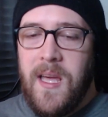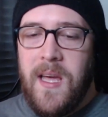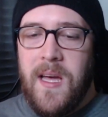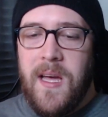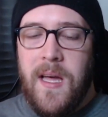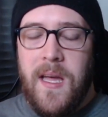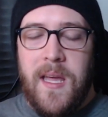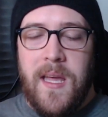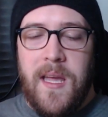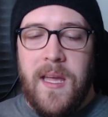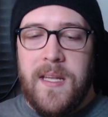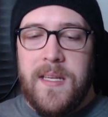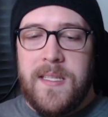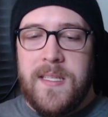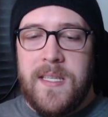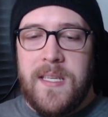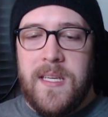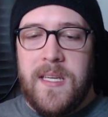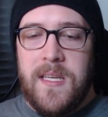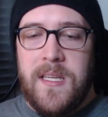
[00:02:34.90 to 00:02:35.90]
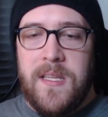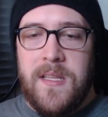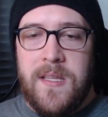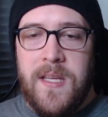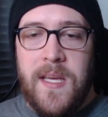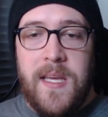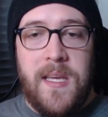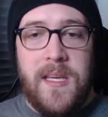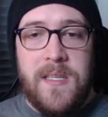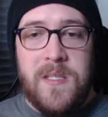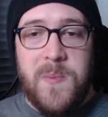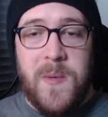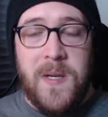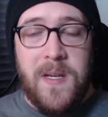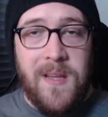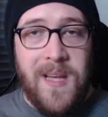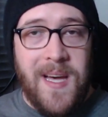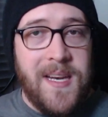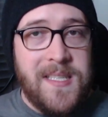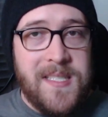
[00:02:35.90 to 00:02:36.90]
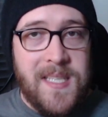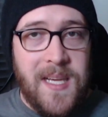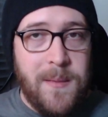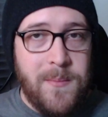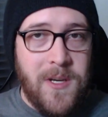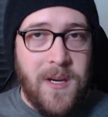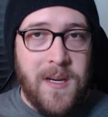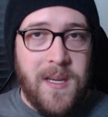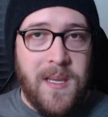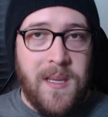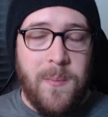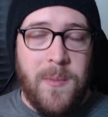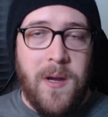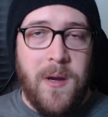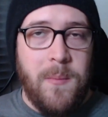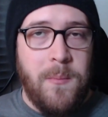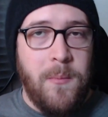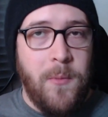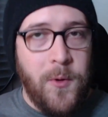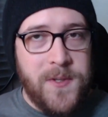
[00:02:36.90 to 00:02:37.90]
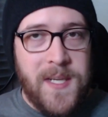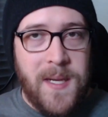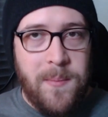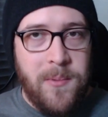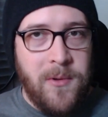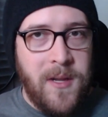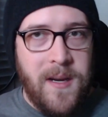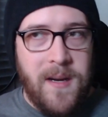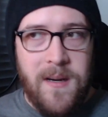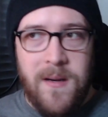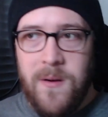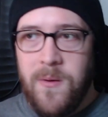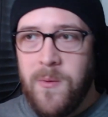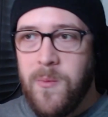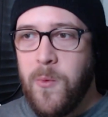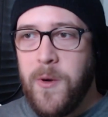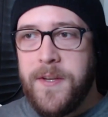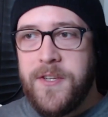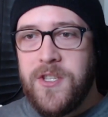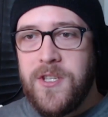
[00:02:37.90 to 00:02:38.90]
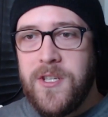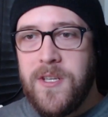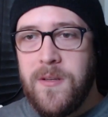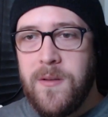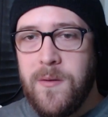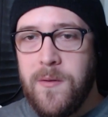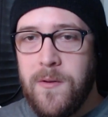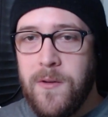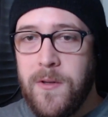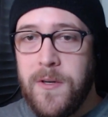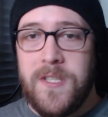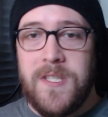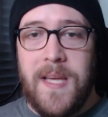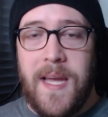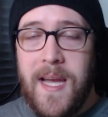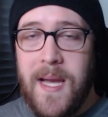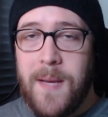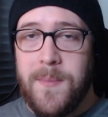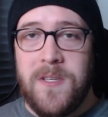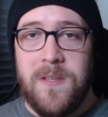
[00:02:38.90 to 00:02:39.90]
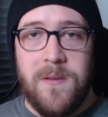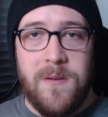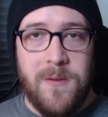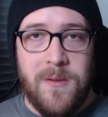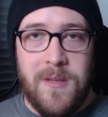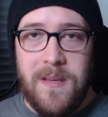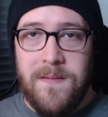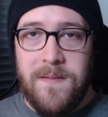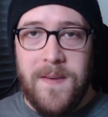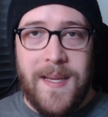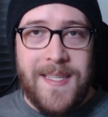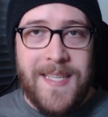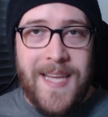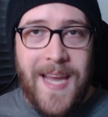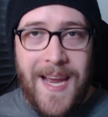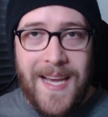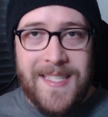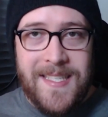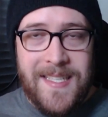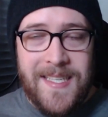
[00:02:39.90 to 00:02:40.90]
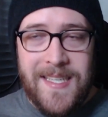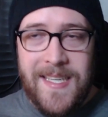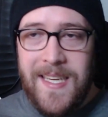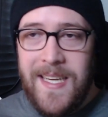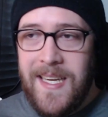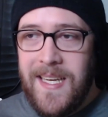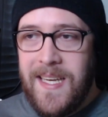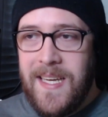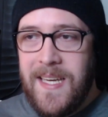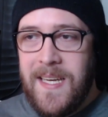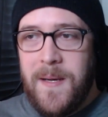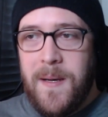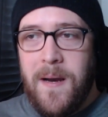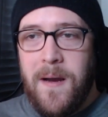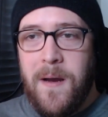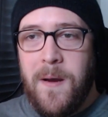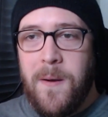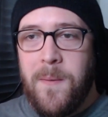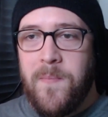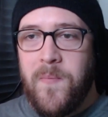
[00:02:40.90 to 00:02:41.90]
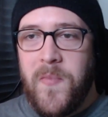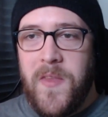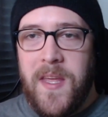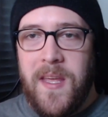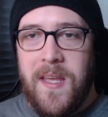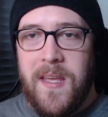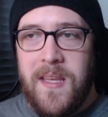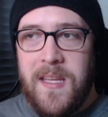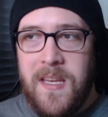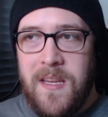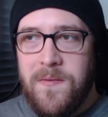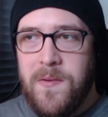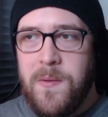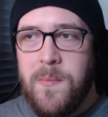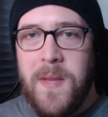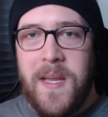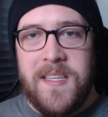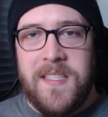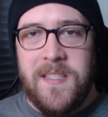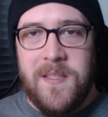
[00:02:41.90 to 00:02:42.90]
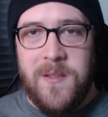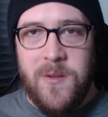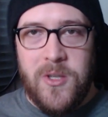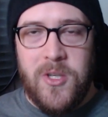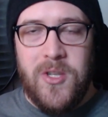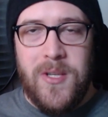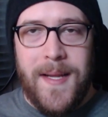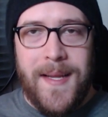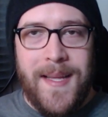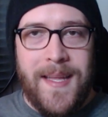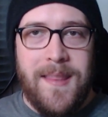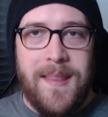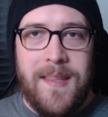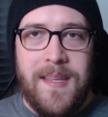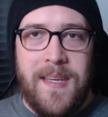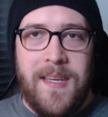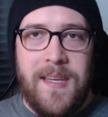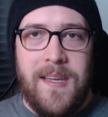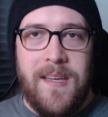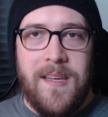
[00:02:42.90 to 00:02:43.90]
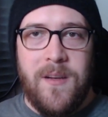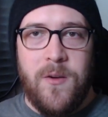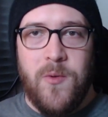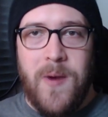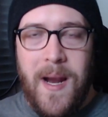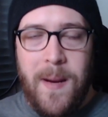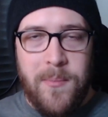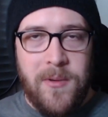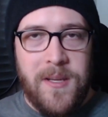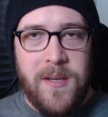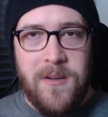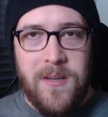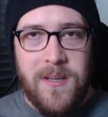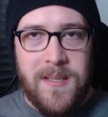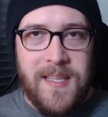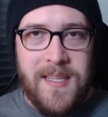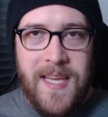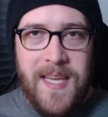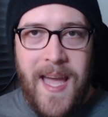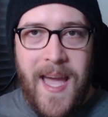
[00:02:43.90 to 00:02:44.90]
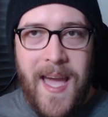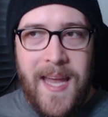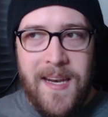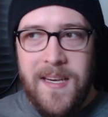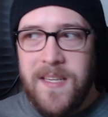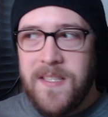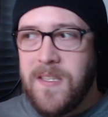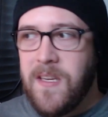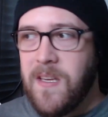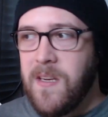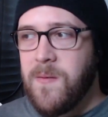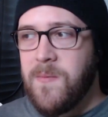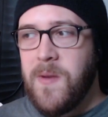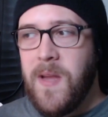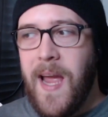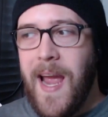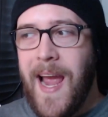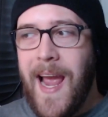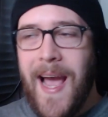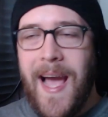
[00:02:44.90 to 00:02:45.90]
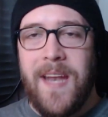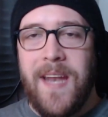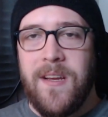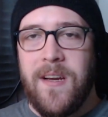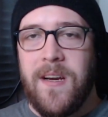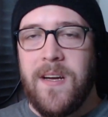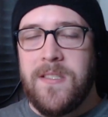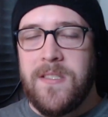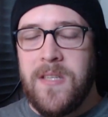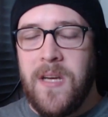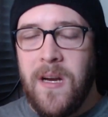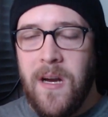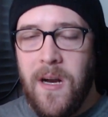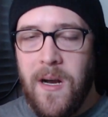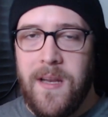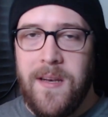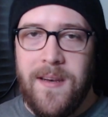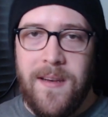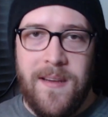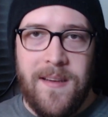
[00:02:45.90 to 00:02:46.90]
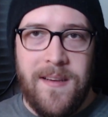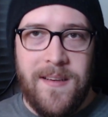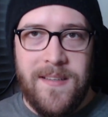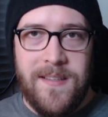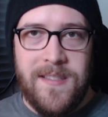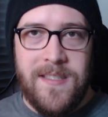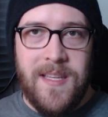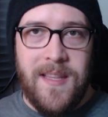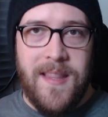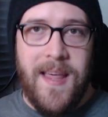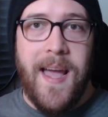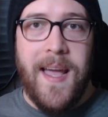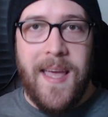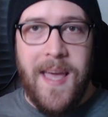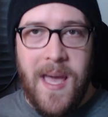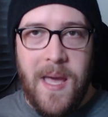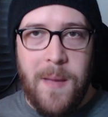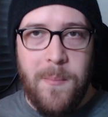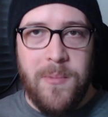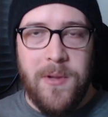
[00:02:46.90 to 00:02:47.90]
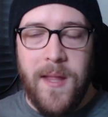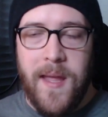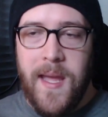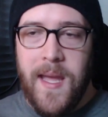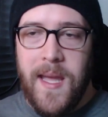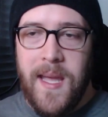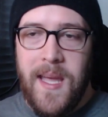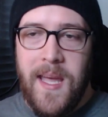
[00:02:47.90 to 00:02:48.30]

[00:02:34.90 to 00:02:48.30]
And they spent a lot of time talking about multiplayer, which looks absolutely fantastic. It even makes it look like the grappling hook that they added is going to add a ton to that gameplay.